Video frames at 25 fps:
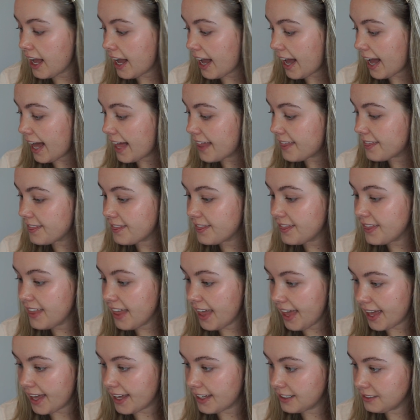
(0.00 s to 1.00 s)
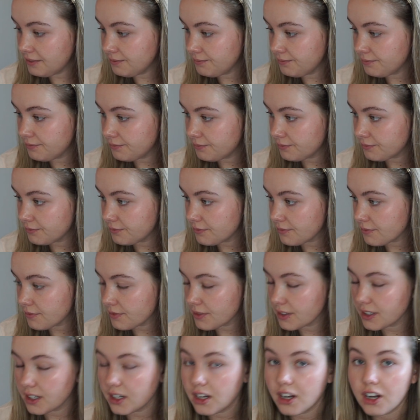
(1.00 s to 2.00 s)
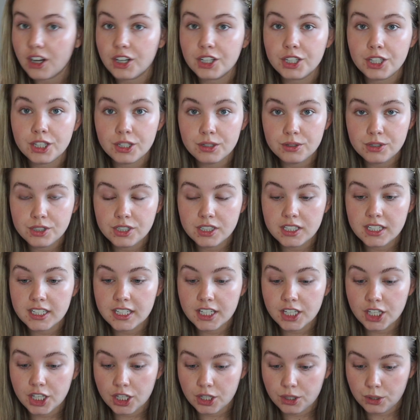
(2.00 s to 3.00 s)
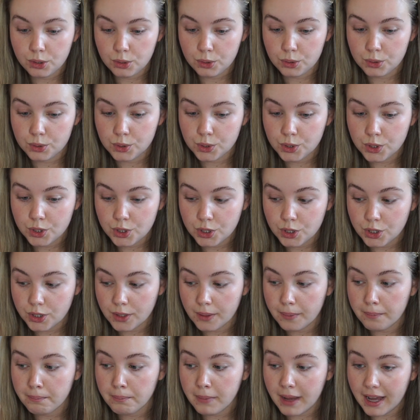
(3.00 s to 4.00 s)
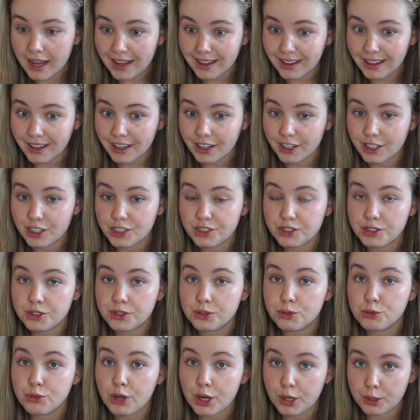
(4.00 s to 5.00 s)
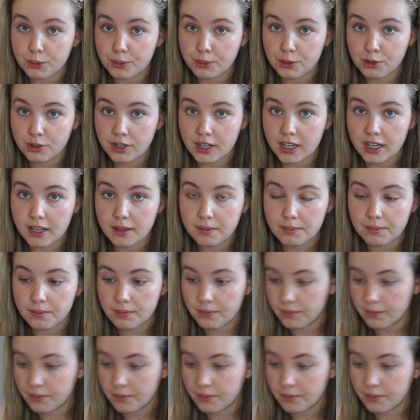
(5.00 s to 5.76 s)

And then I usually use MAC Strobe Cream,